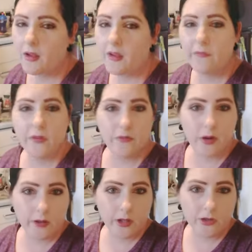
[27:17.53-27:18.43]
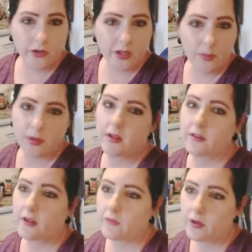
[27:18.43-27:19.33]
If you've not enjoyed it, please
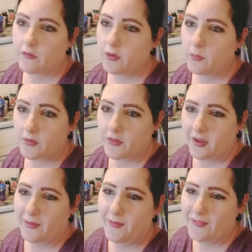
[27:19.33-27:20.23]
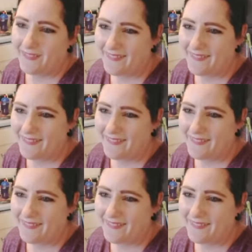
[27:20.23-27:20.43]
give it a thumbs down.